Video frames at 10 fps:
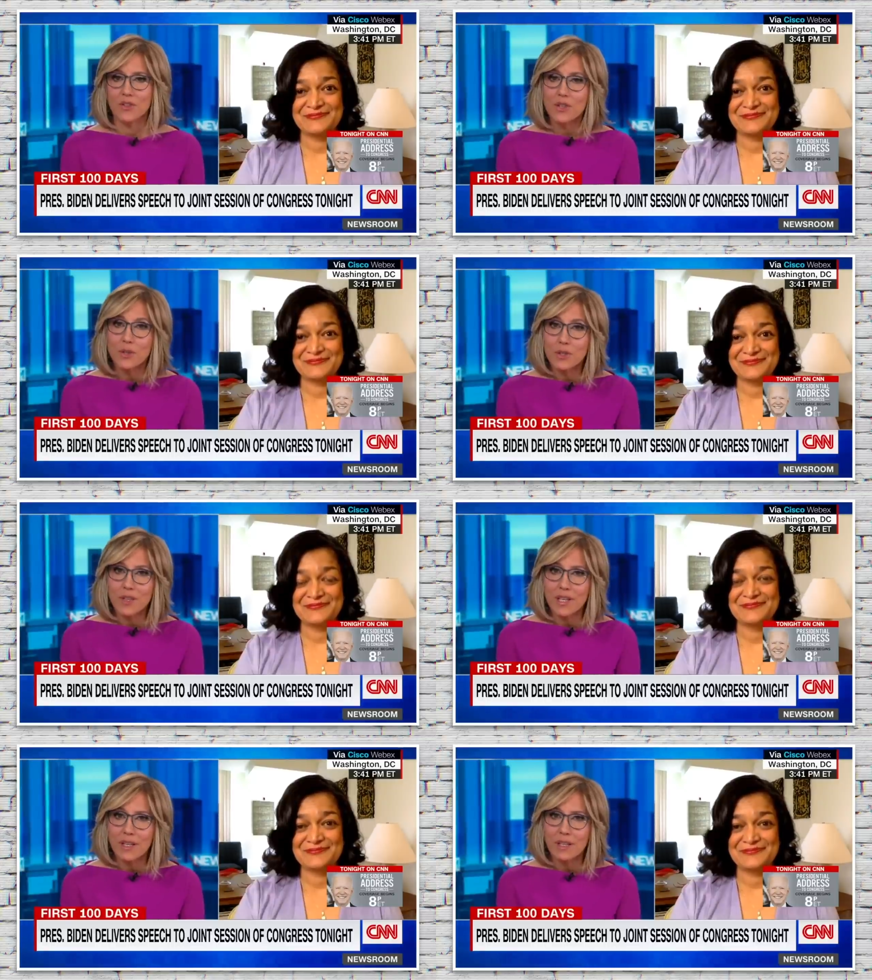Speaker 1: Do you
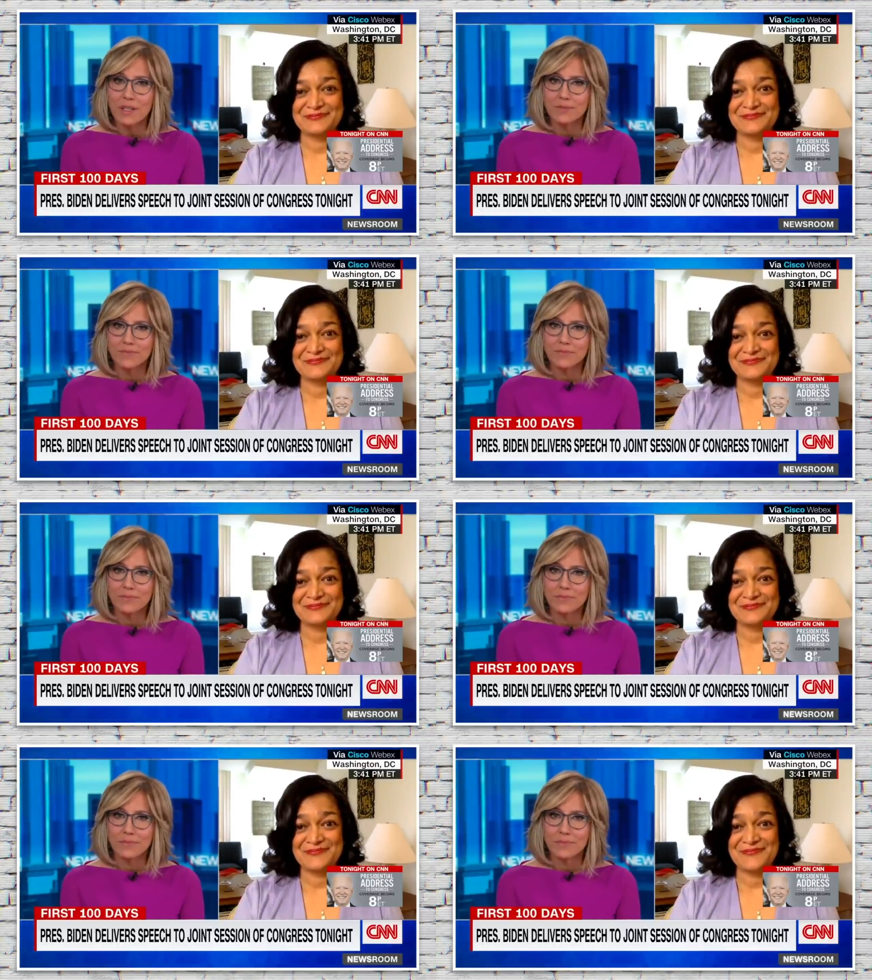agree?
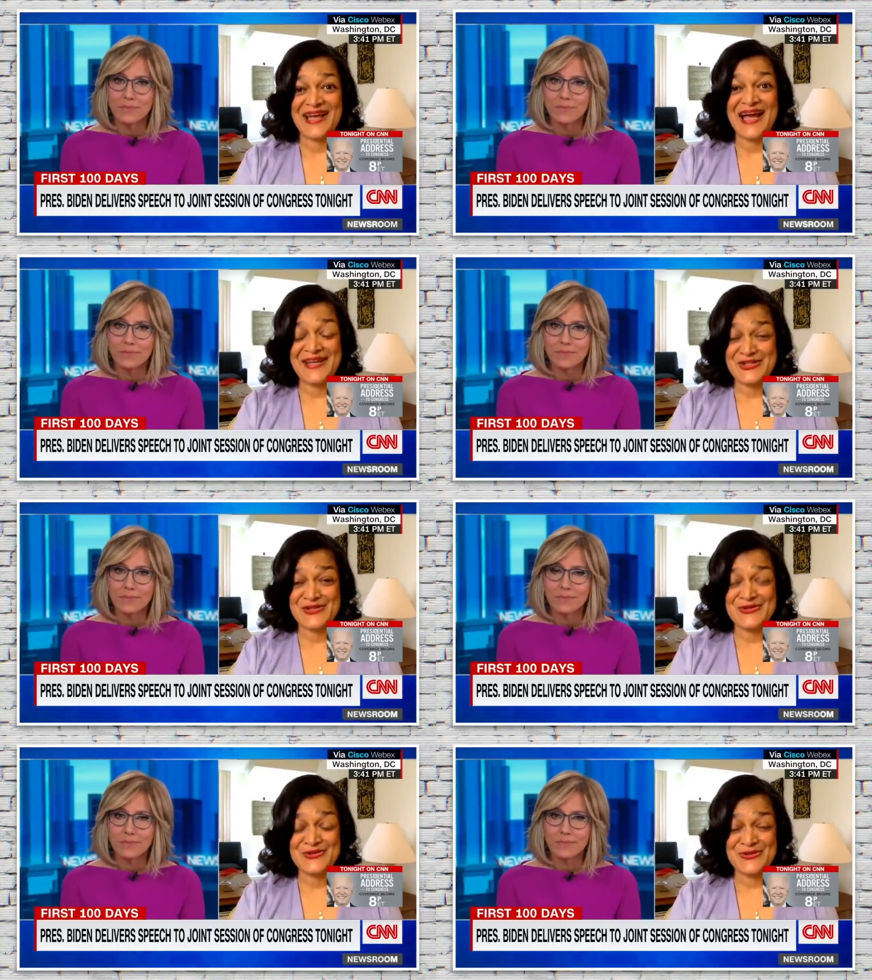I
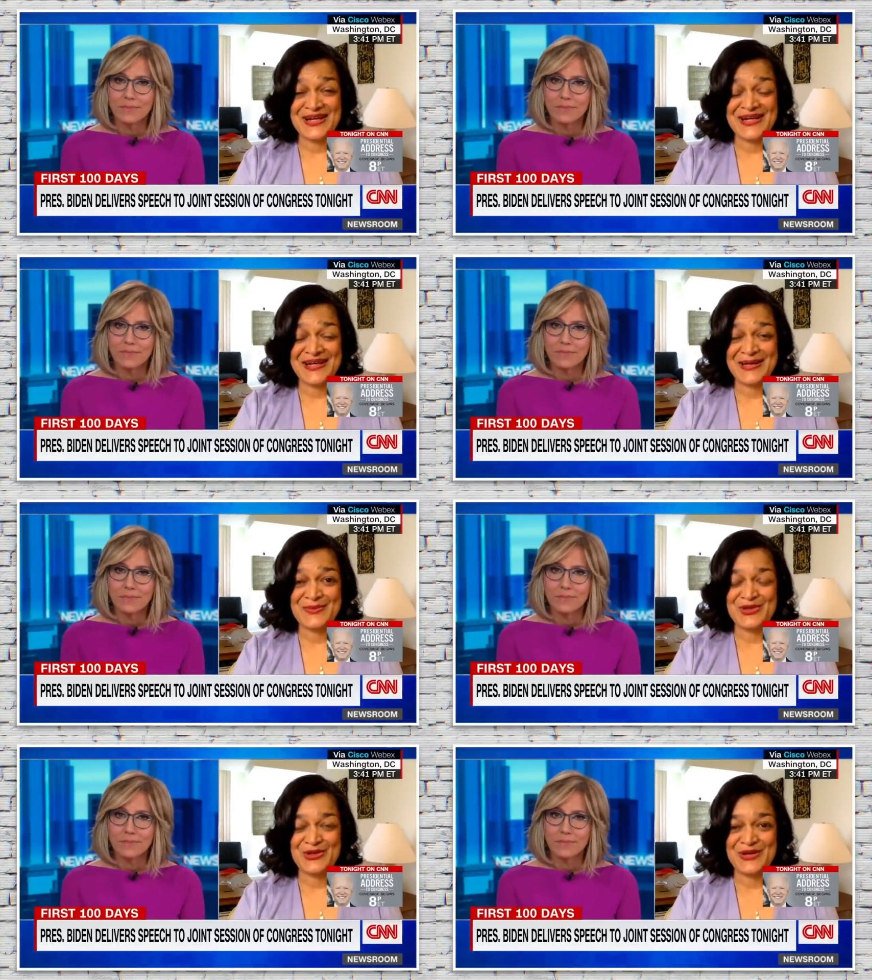
Speaker 2: do.
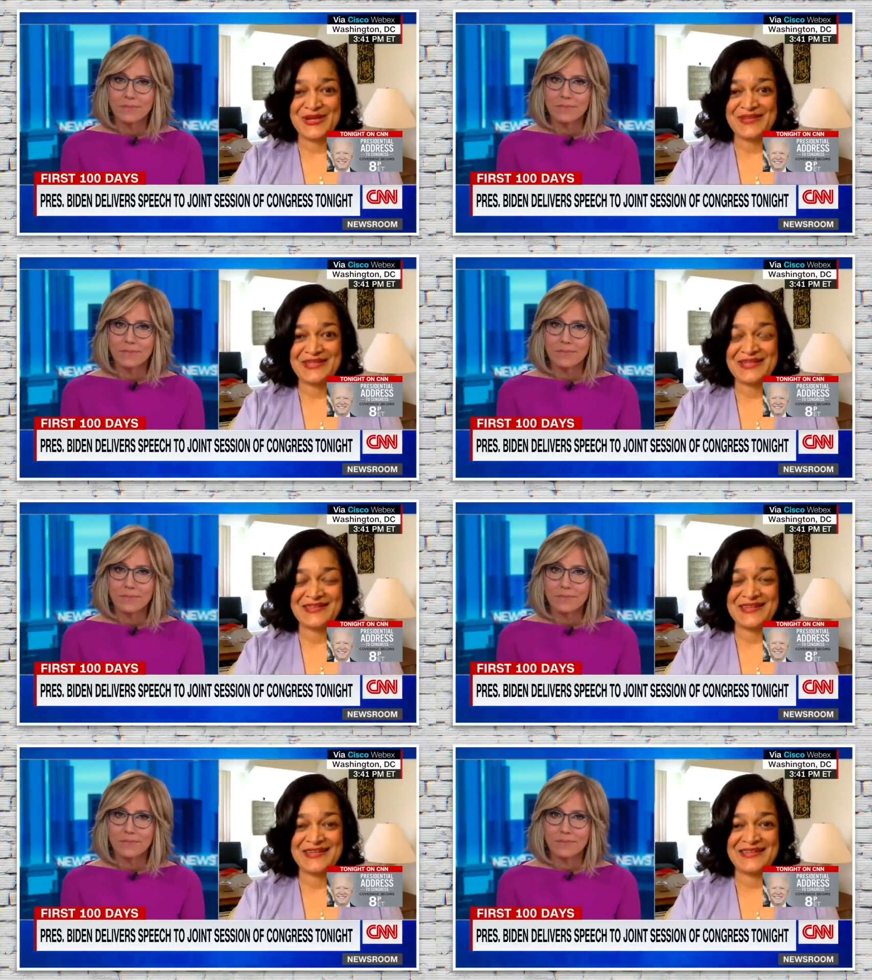Uh, you know, I
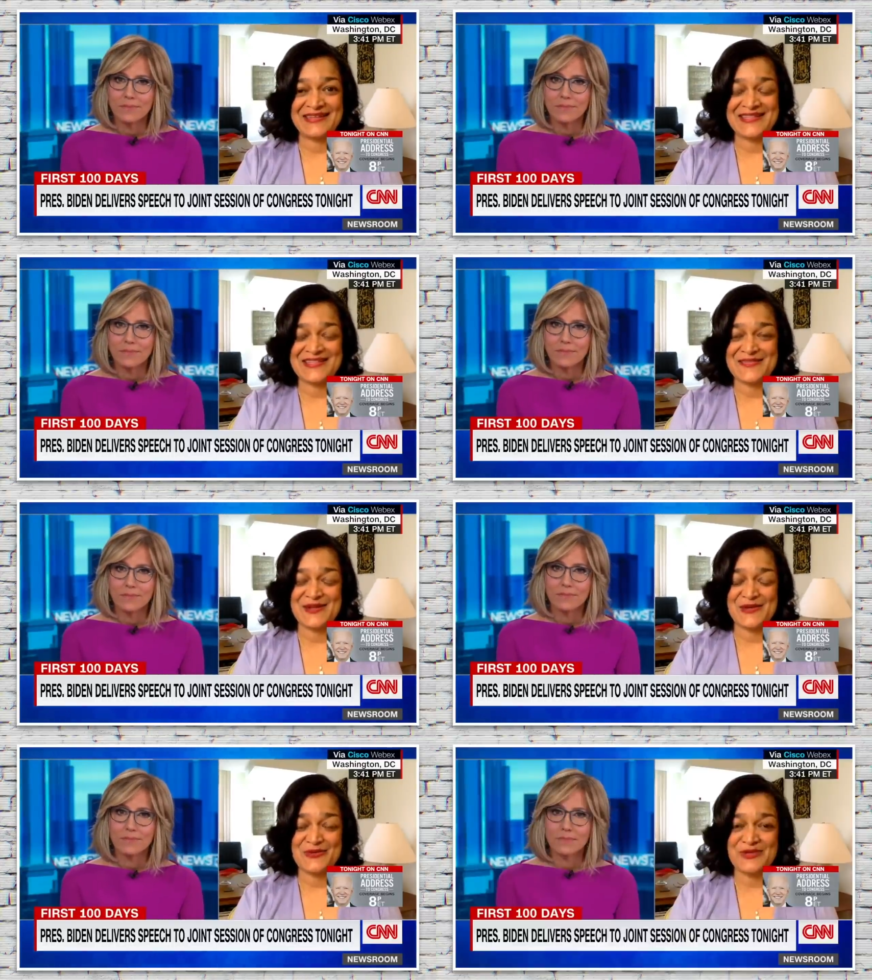think that this has
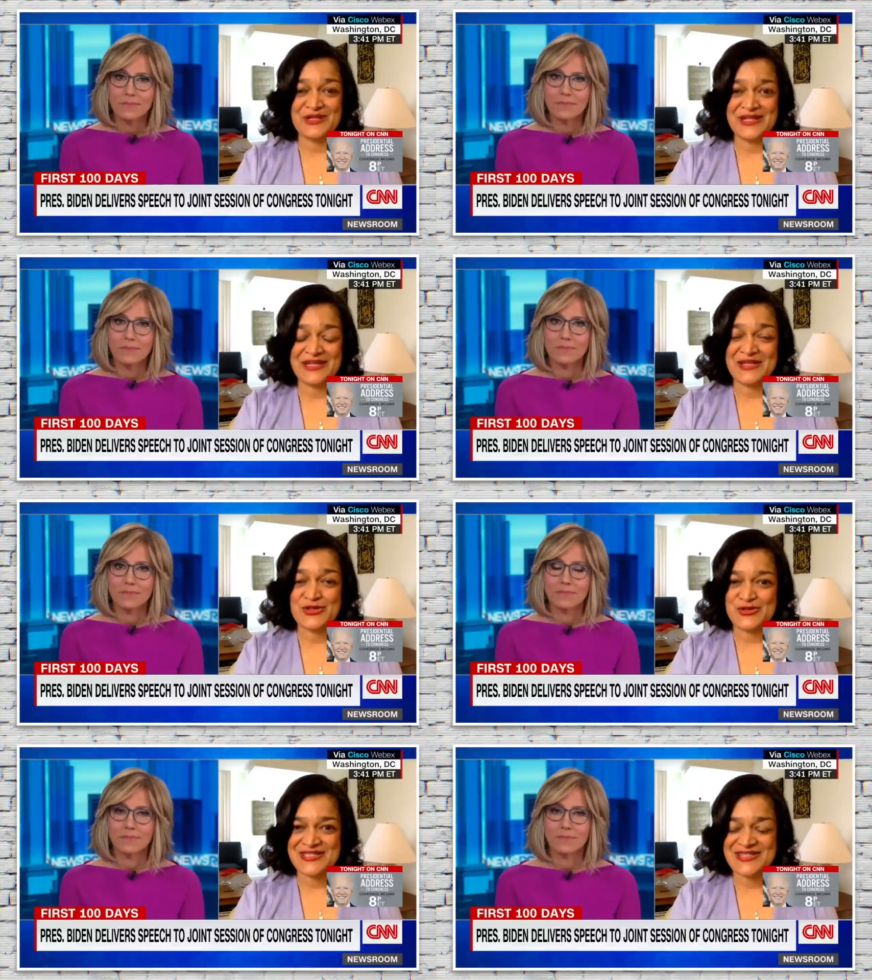been a really
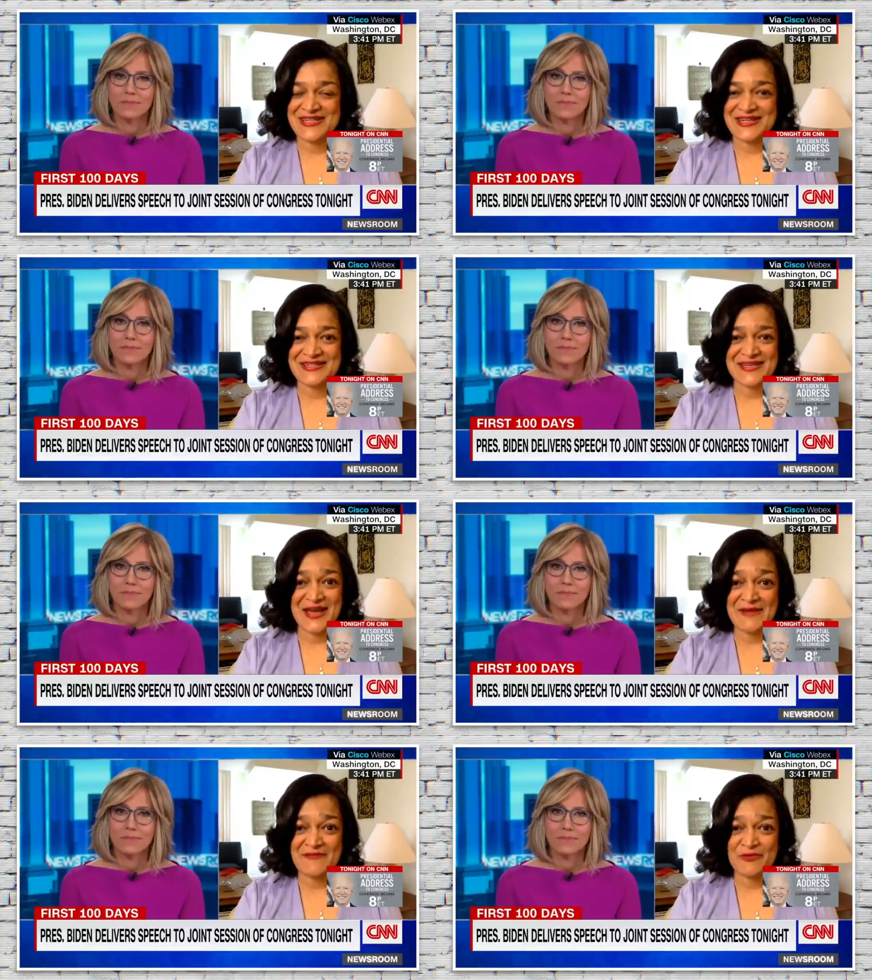interesting
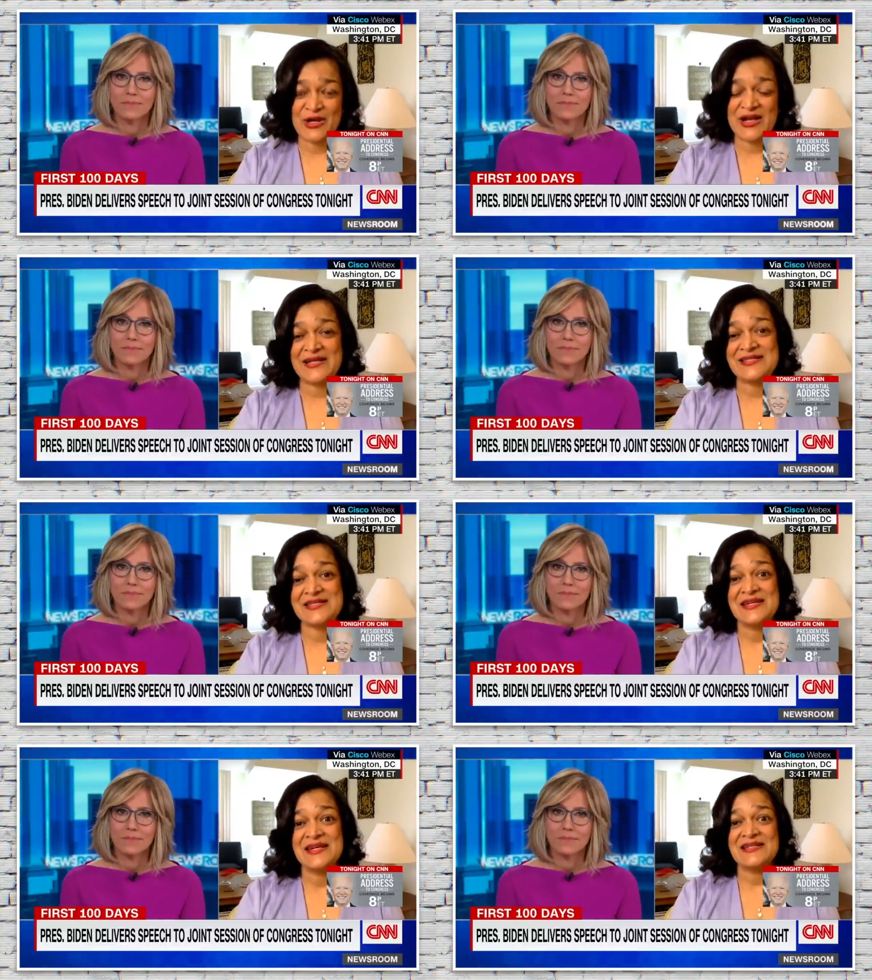time for
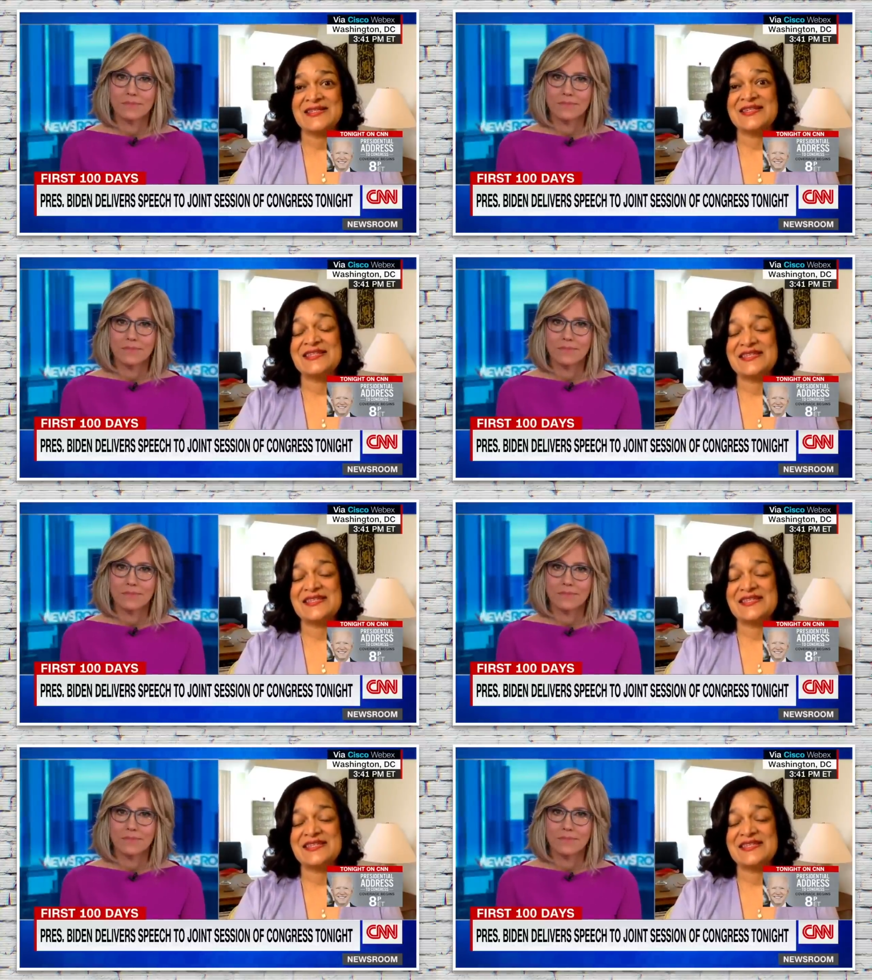us to